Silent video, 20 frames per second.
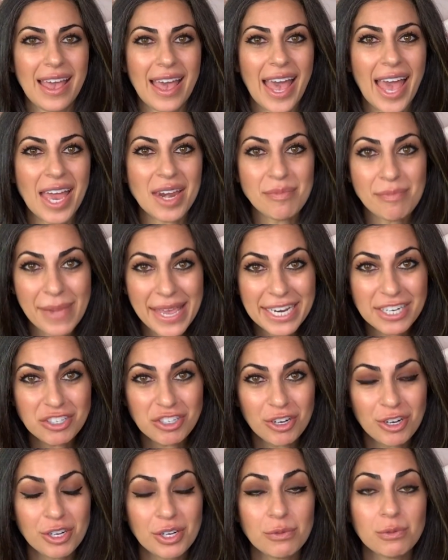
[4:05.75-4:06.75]
And make
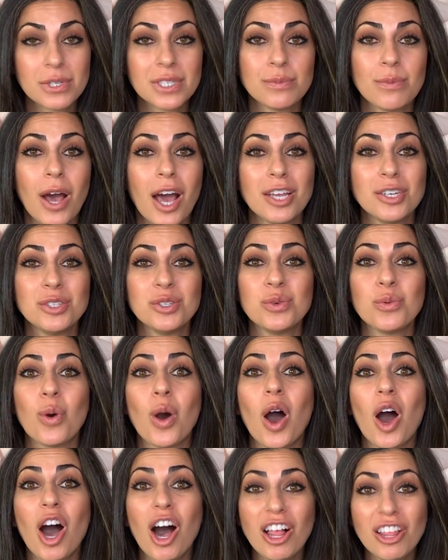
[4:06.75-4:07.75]
sure to respond to
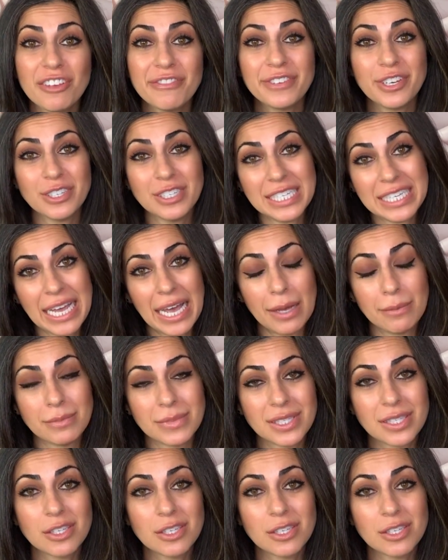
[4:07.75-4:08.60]
all of your DMs.